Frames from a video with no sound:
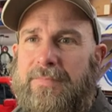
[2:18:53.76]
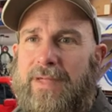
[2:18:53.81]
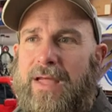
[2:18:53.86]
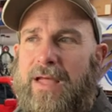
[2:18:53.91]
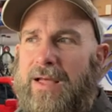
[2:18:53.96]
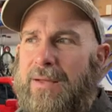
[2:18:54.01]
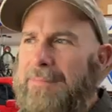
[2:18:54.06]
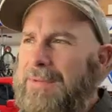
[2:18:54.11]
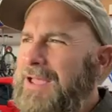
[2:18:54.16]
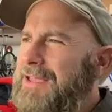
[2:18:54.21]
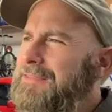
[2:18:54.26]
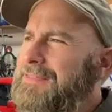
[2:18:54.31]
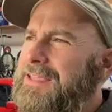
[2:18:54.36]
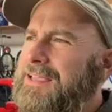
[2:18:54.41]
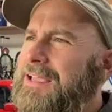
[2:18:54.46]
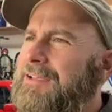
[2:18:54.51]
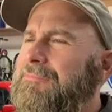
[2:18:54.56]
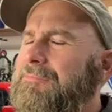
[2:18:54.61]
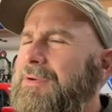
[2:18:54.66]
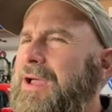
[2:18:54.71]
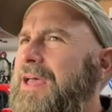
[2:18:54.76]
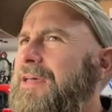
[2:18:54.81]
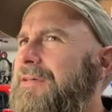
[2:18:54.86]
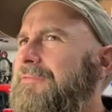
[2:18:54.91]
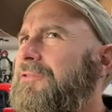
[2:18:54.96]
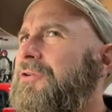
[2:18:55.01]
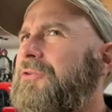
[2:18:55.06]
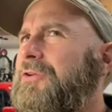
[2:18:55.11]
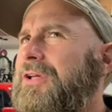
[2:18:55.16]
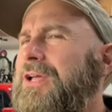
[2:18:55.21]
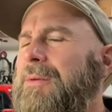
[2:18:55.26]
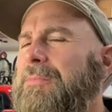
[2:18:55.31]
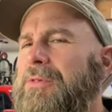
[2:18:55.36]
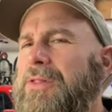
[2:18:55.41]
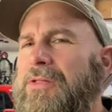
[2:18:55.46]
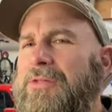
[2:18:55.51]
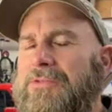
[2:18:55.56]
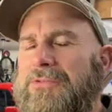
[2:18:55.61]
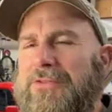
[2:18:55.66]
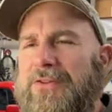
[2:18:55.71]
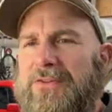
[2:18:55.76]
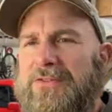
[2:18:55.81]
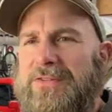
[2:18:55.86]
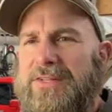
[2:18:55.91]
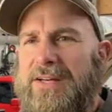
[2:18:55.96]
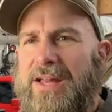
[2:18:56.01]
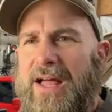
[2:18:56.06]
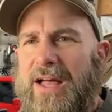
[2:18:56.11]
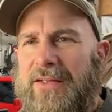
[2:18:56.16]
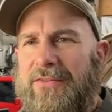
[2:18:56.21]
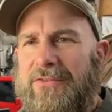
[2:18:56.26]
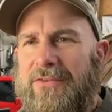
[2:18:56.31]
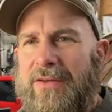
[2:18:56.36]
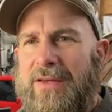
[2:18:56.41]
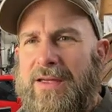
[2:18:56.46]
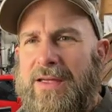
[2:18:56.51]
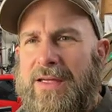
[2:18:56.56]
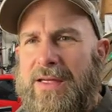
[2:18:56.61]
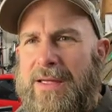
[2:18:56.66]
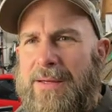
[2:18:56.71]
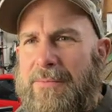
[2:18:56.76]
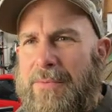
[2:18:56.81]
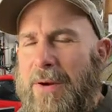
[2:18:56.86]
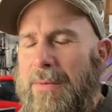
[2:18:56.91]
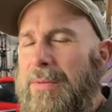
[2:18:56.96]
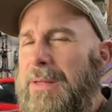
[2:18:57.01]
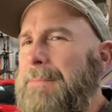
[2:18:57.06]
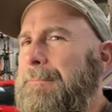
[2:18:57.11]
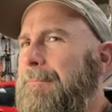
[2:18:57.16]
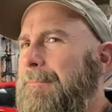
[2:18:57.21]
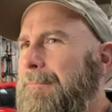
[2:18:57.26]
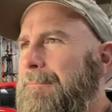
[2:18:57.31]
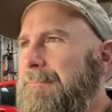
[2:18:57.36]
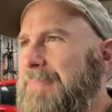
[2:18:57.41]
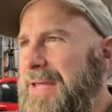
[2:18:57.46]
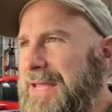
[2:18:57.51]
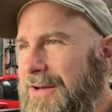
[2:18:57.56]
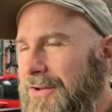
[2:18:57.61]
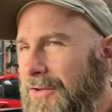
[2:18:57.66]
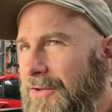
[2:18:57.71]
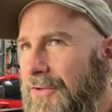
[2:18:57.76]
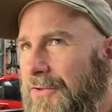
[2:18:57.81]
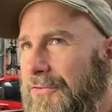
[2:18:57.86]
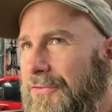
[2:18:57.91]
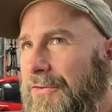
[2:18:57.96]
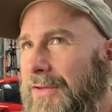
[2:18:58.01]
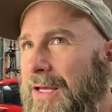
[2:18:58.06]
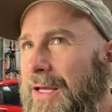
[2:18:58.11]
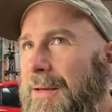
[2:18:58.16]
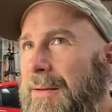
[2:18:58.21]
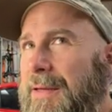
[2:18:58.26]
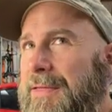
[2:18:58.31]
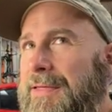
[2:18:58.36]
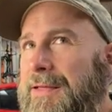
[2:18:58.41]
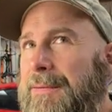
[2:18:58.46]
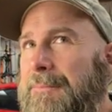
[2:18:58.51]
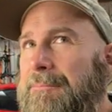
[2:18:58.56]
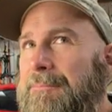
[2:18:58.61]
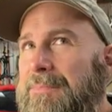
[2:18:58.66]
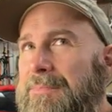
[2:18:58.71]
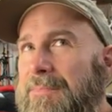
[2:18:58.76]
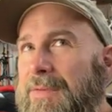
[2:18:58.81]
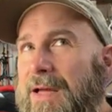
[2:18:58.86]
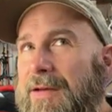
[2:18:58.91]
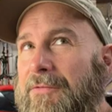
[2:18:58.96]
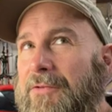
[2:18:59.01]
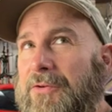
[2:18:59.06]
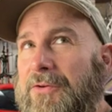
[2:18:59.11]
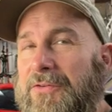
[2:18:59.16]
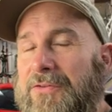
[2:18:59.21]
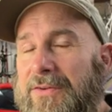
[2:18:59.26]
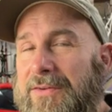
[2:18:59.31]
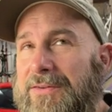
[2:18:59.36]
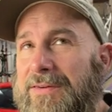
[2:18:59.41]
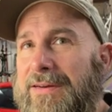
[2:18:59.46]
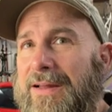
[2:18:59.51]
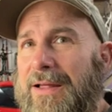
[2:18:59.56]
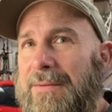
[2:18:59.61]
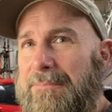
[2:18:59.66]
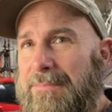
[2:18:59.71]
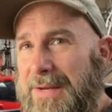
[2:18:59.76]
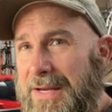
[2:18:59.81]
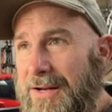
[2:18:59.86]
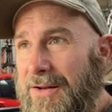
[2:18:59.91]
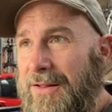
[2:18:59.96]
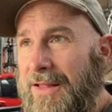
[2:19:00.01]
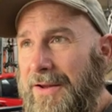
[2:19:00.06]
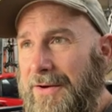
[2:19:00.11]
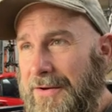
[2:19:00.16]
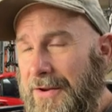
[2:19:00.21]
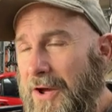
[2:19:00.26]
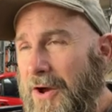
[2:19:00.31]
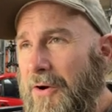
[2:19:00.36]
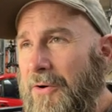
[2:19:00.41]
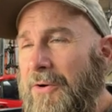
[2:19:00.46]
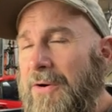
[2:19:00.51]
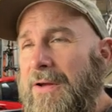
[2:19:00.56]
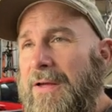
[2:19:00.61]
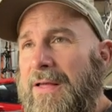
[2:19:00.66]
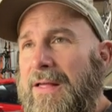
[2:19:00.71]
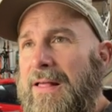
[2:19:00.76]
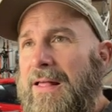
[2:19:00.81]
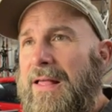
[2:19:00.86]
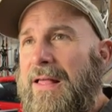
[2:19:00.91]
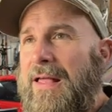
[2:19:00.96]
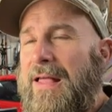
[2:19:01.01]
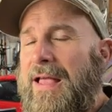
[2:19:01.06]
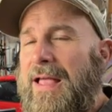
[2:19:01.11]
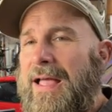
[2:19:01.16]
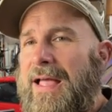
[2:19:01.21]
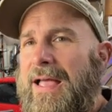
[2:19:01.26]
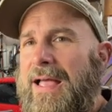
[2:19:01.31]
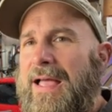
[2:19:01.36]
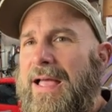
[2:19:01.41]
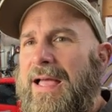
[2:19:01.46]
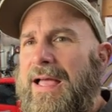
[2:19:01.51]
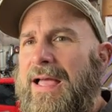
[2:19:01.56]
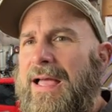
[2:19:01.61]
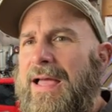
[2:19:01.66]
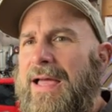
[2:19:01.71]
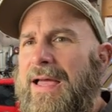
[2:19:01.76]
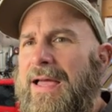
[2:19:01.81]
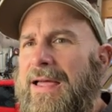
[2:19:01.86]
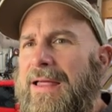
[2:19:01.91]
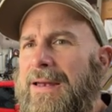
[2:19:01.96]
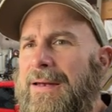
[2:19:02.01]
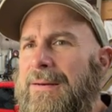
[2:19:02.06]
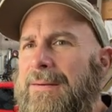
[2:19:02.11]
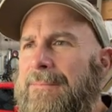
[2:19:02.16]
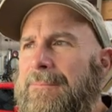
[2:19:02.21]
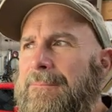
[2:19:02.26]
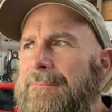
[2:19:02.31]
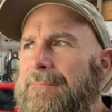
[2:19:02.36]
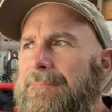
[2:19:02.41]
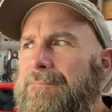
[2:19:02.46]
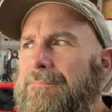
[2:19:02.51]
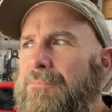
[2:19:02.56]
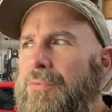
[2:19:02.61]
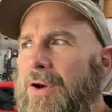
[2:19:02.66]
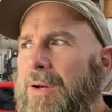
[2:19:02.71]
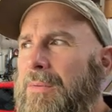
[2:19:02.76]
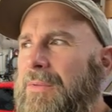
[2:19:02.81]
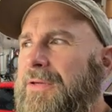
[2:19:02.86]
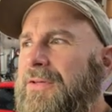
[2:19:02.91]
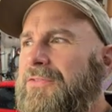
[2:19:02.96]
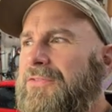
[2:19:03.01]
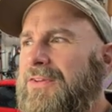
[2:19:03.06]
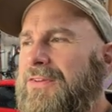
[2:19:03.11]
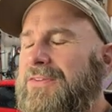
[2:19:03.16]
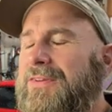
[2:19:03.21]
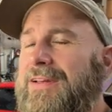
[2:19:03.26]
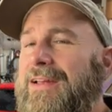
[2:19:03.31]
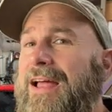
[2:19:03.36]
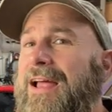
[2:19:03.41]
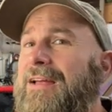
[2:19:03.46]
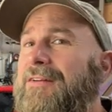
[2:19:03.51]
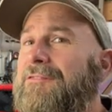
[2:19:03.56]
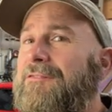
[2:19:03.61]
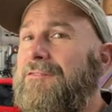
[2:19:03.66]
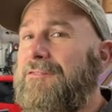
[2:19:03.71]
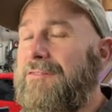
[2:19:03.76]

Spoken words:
I think I've owned a couple other 69s, probably Beetles. I think I've owned a 69 Beetle, I know, and probably a 69